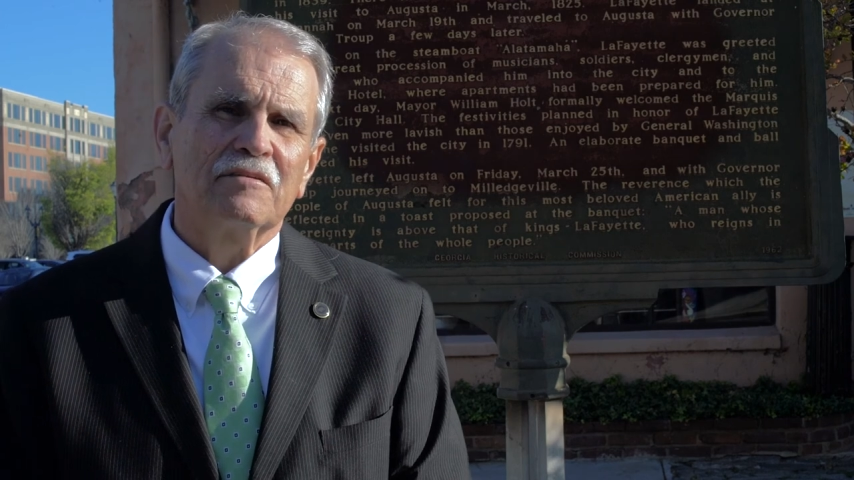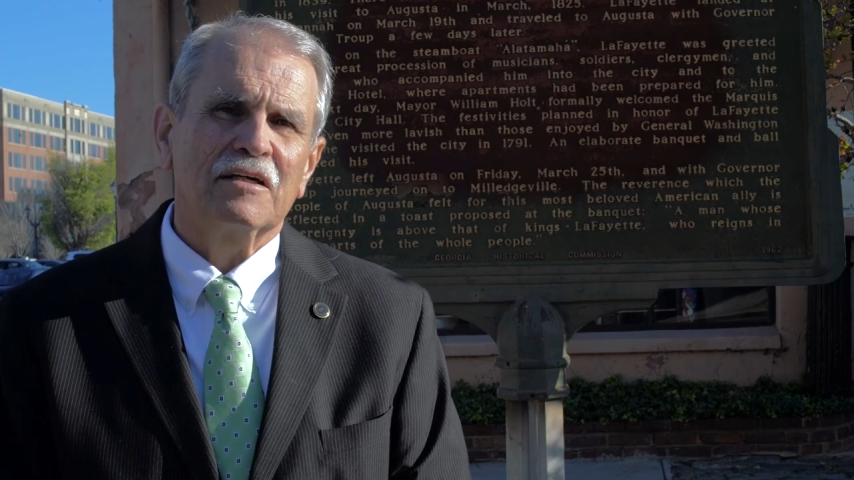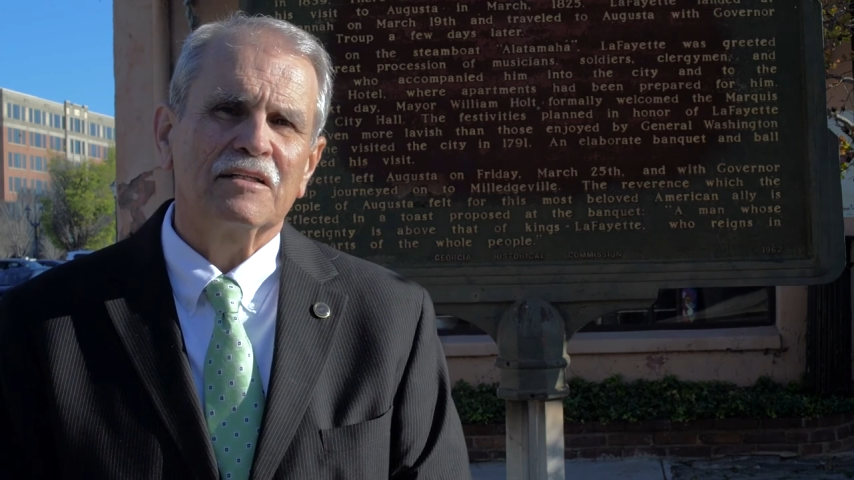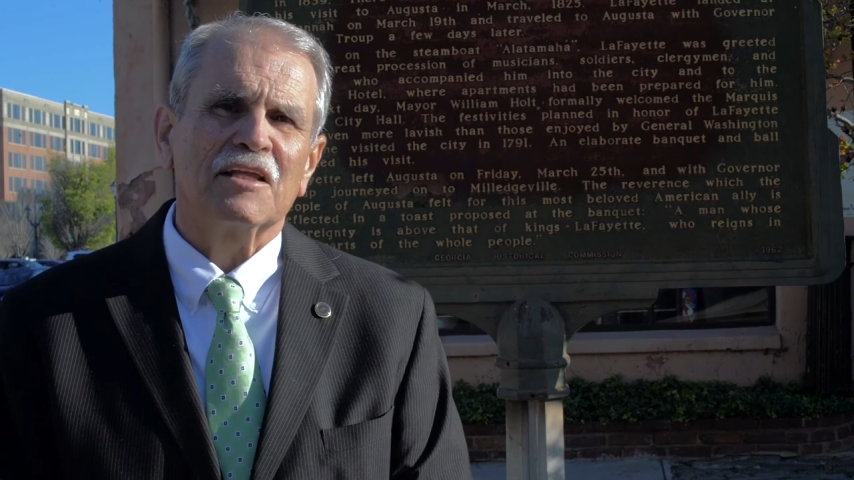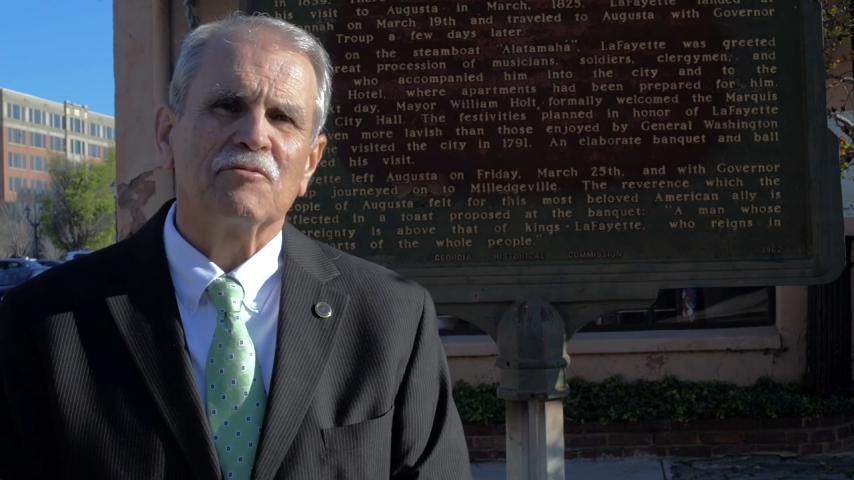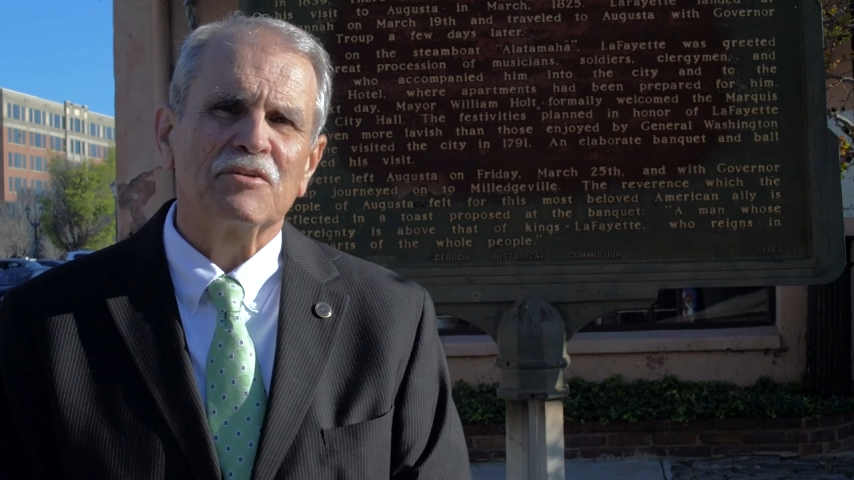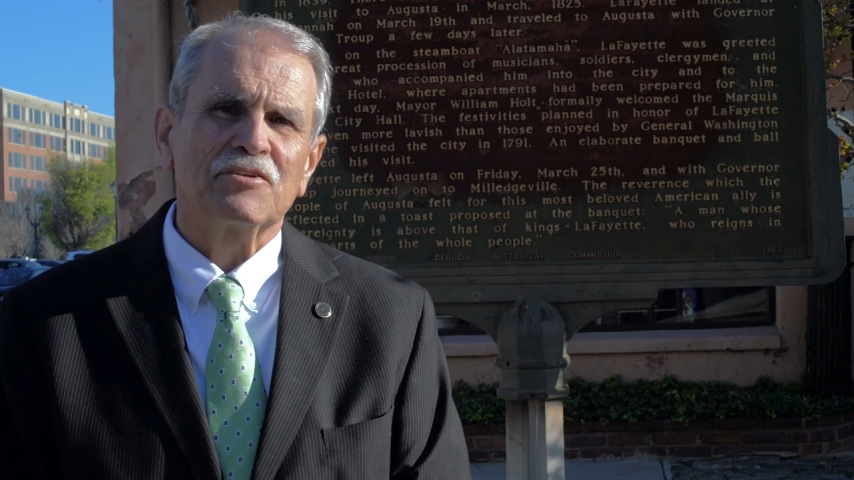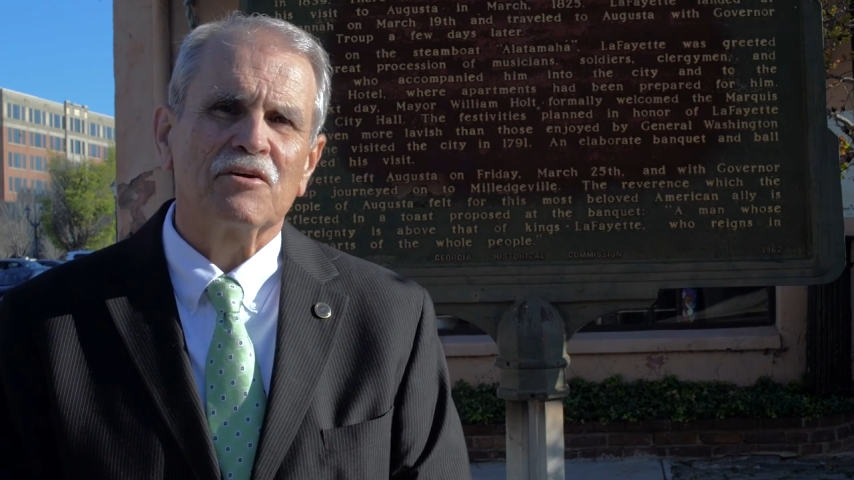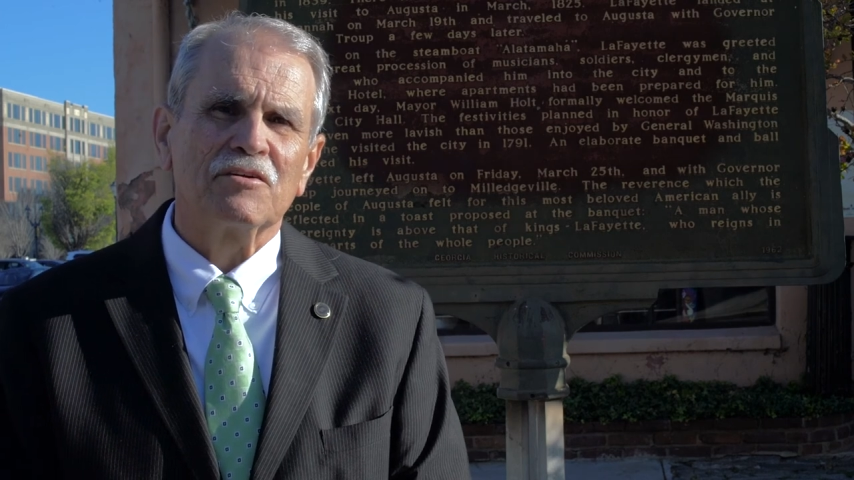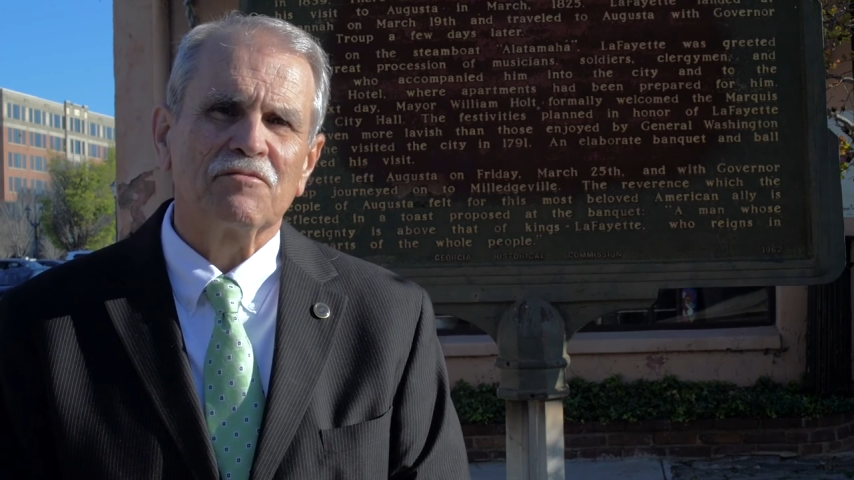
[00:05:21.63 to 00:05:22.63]
and then
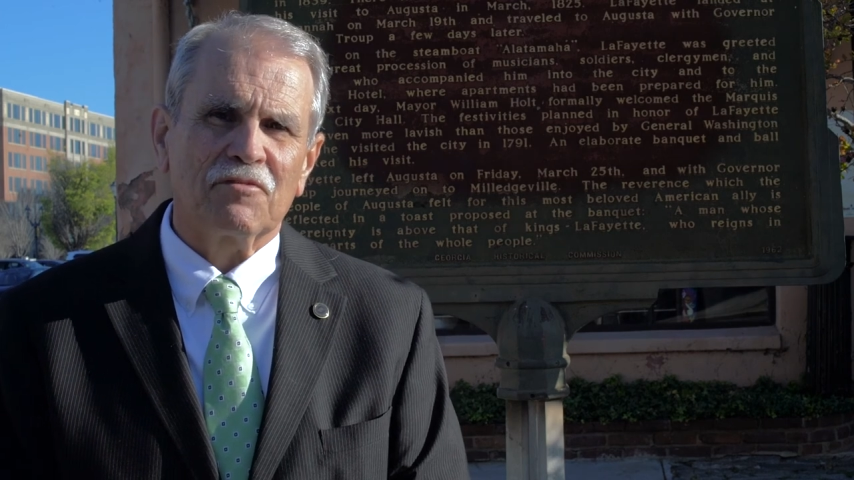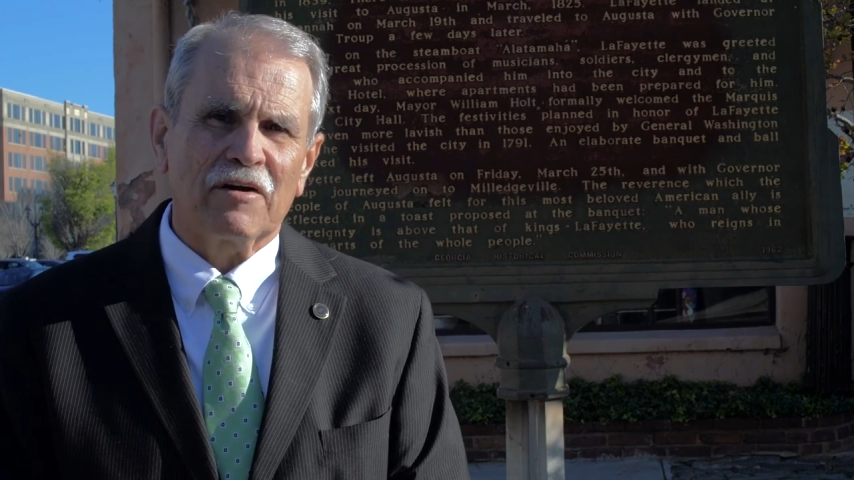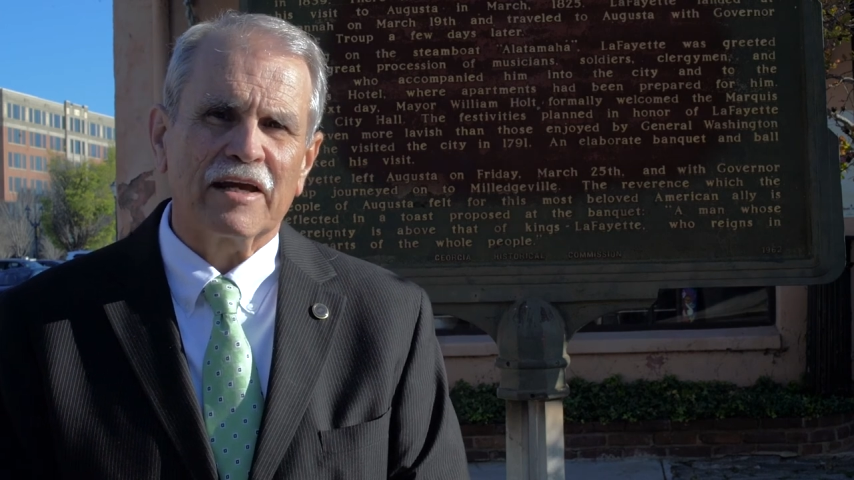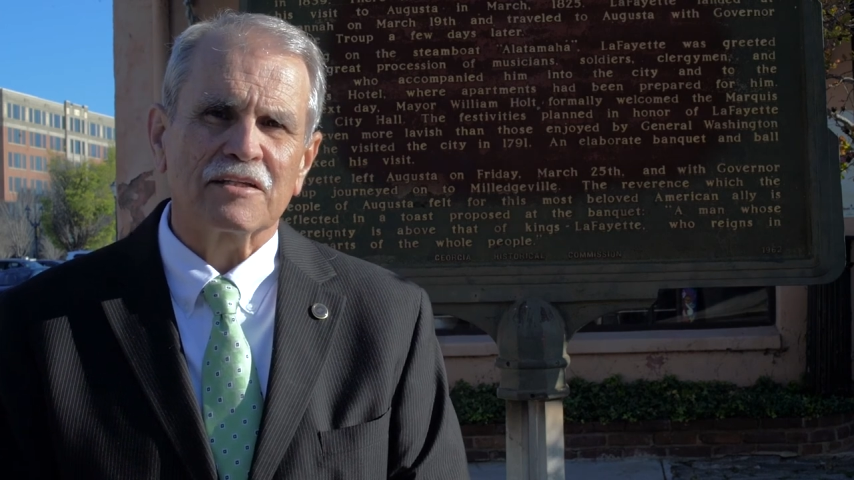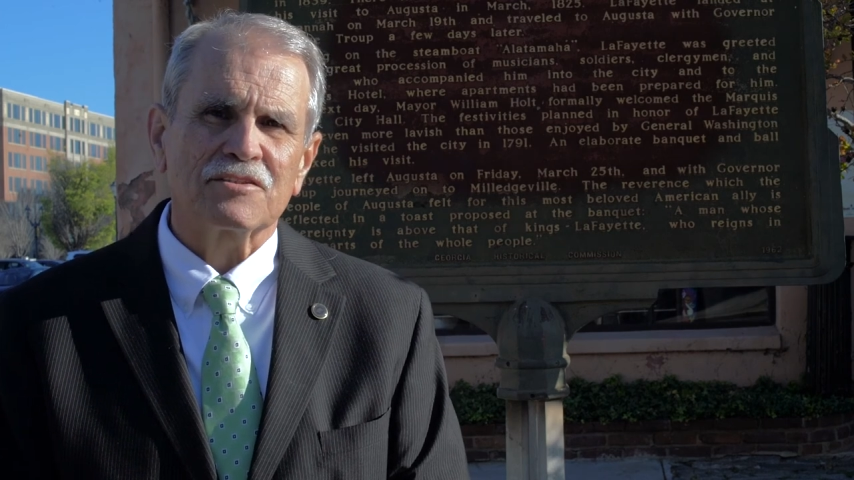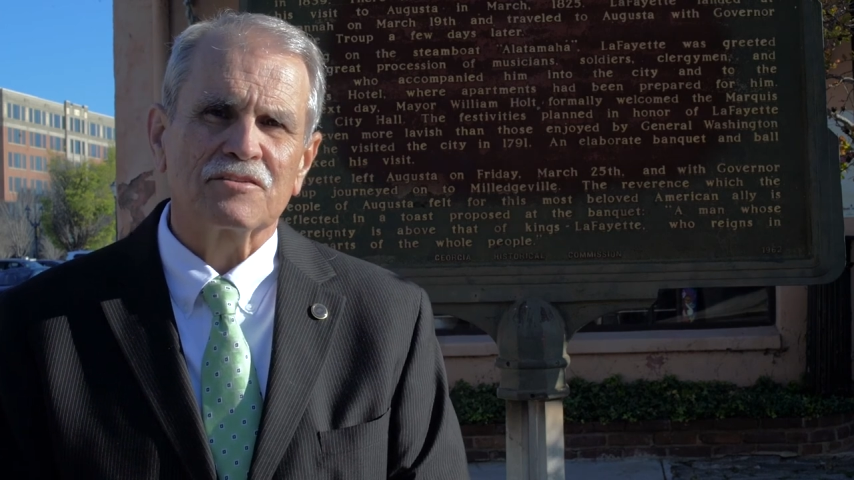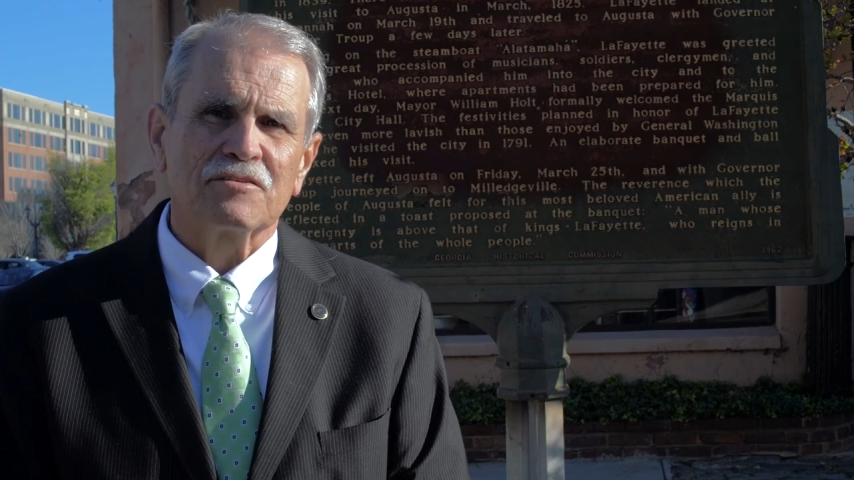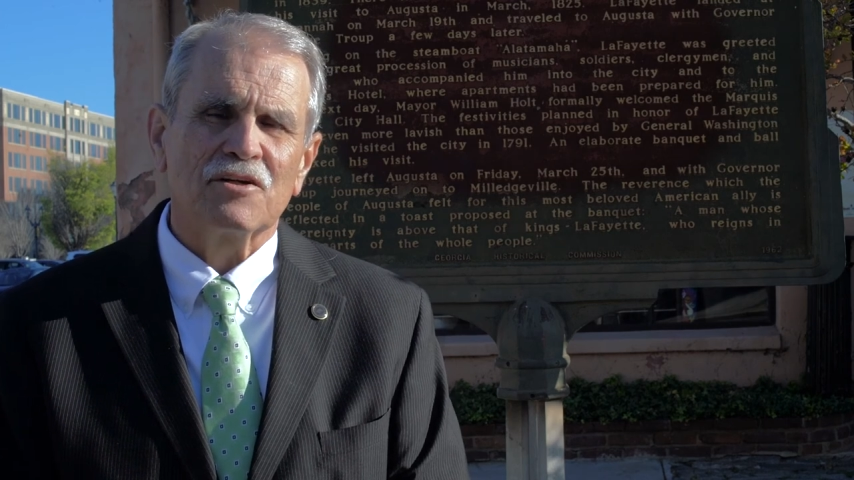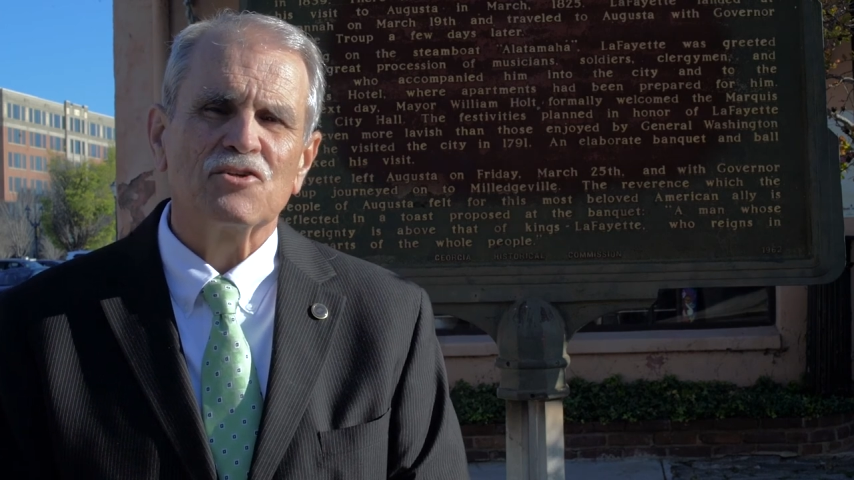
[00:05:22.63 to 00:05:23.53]
return to France,